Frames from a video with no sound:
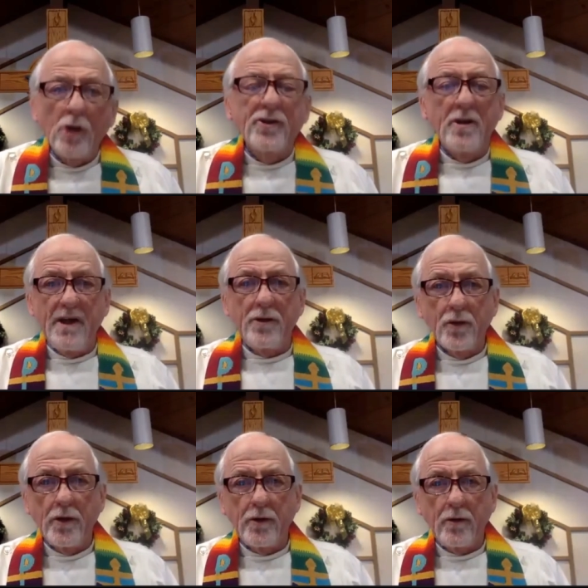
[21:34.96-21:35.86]
ultimate
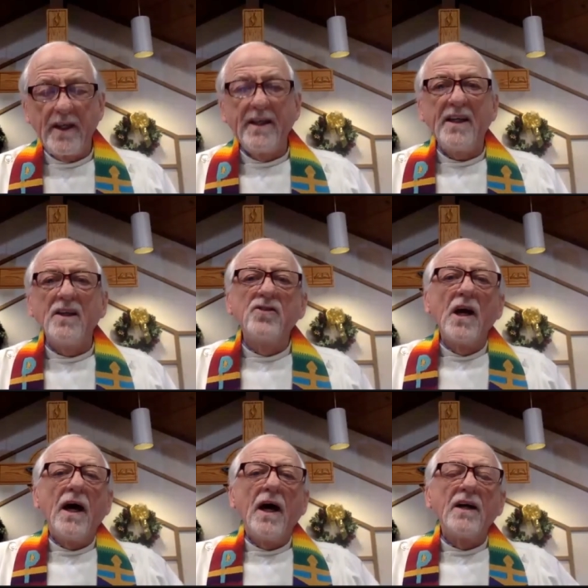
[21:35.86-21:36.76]
truth. It is
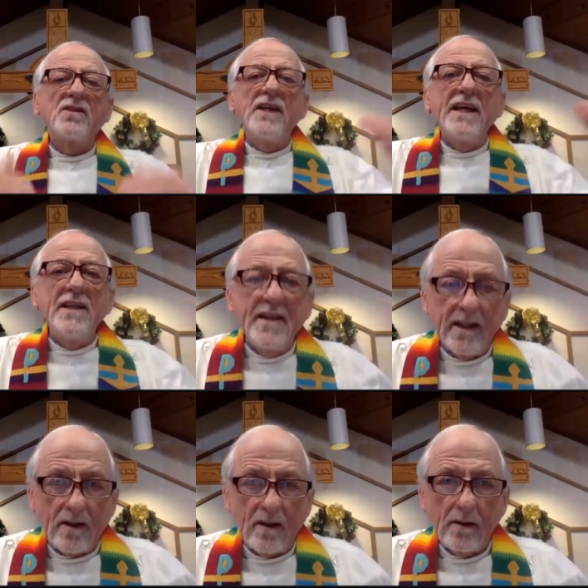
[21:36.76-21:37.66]

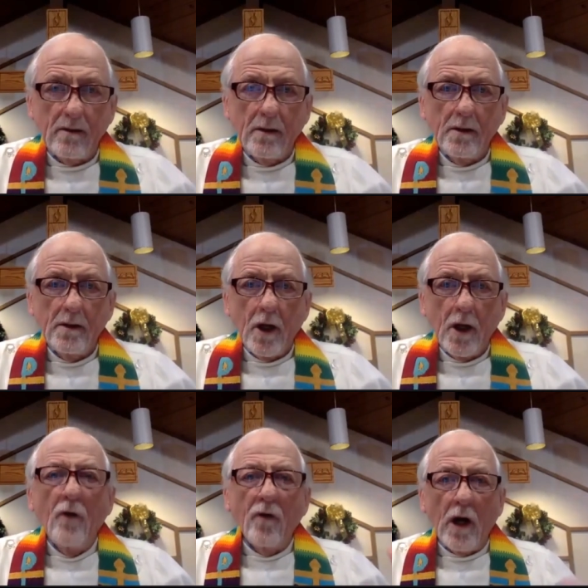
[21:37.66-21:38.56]
ascendant
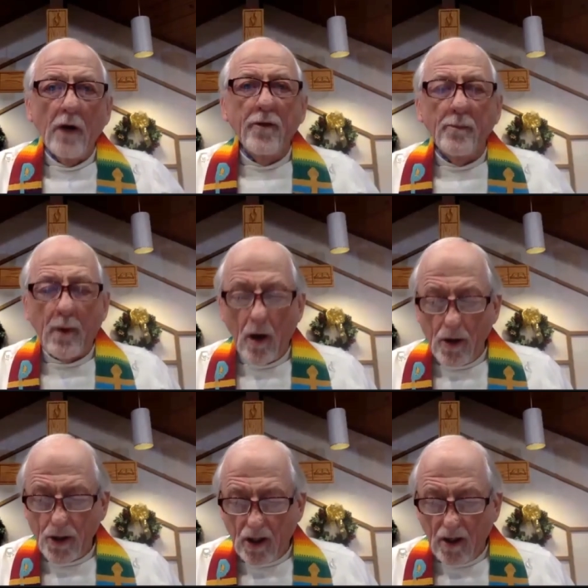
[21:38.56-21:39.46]
over other
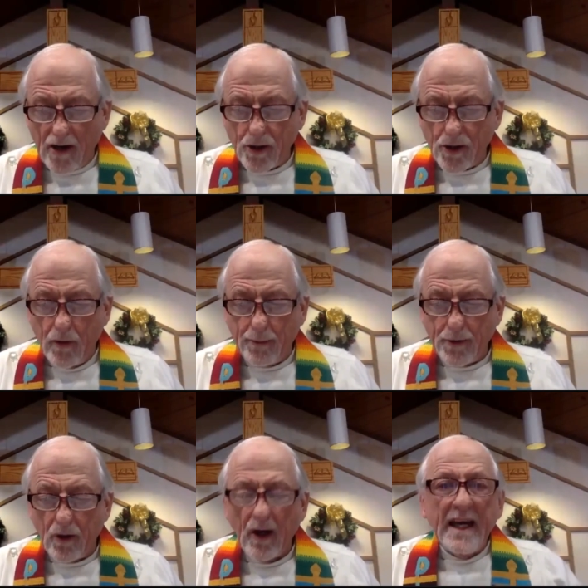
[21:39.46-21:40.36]
parts of our
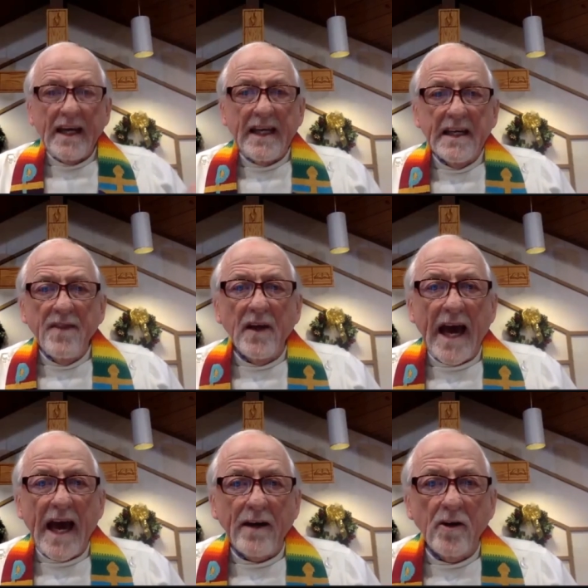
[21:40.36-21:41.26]
scripture. In the
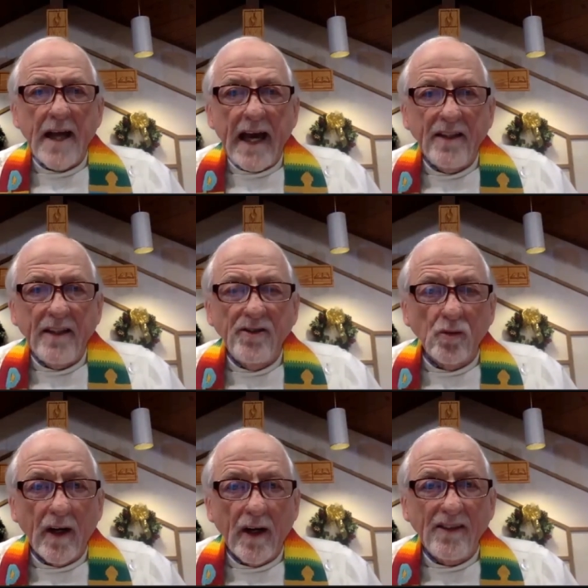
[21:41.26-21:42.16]
latter days is
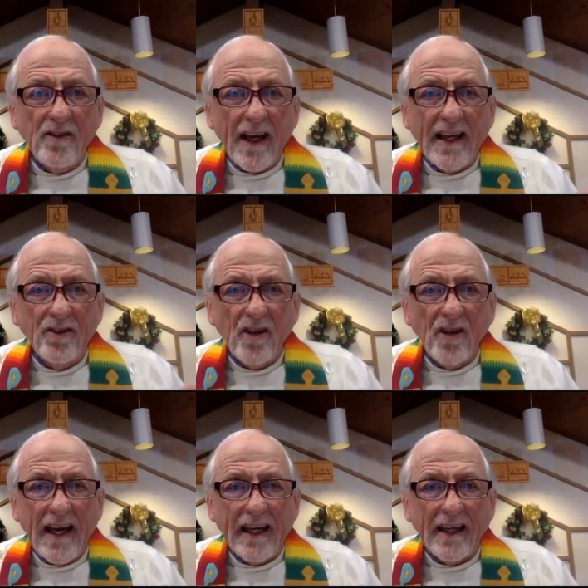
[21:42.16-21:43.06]
what Isaiah is
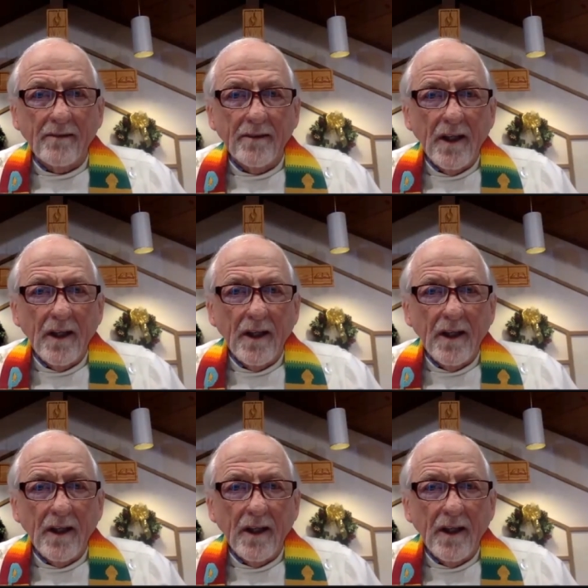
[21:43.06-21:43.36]
saying